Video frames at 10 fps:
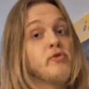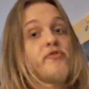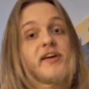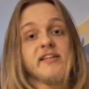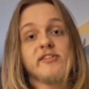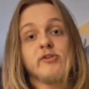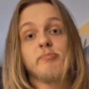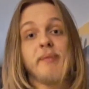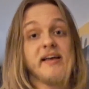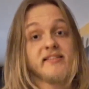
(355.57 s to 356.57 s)
do think it's her
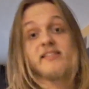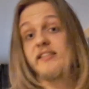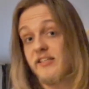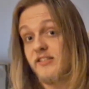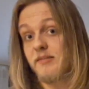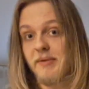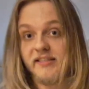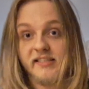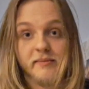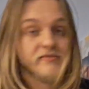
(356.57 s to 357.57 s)
best since the Best Damn